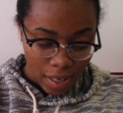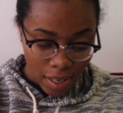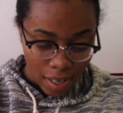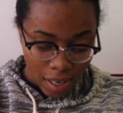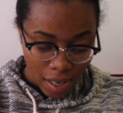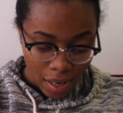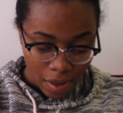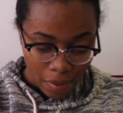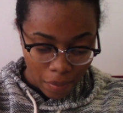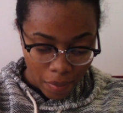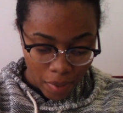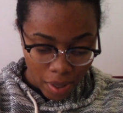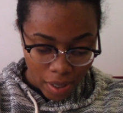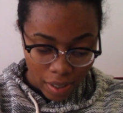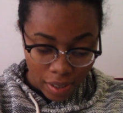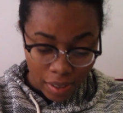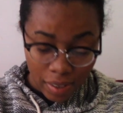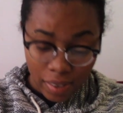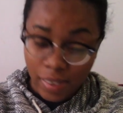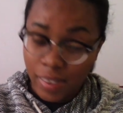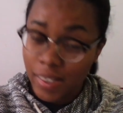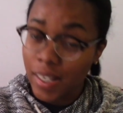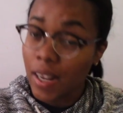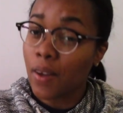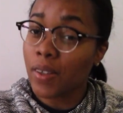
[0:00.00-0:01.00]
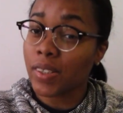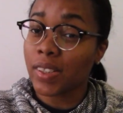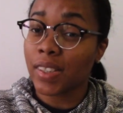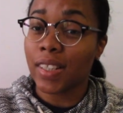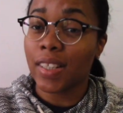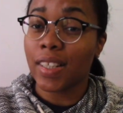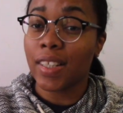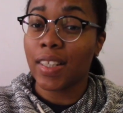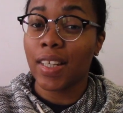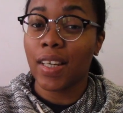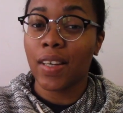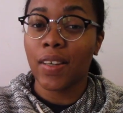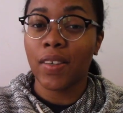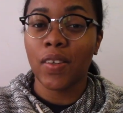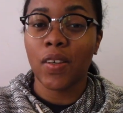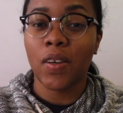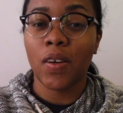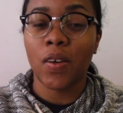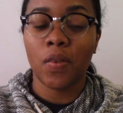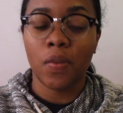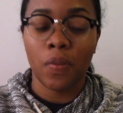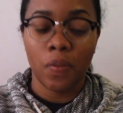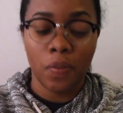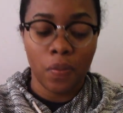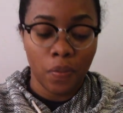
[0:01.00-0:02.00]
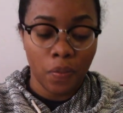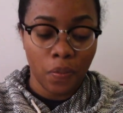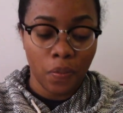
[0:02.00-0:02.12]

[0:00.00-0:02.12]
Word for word: Ah, uh, man. That was a good game, though.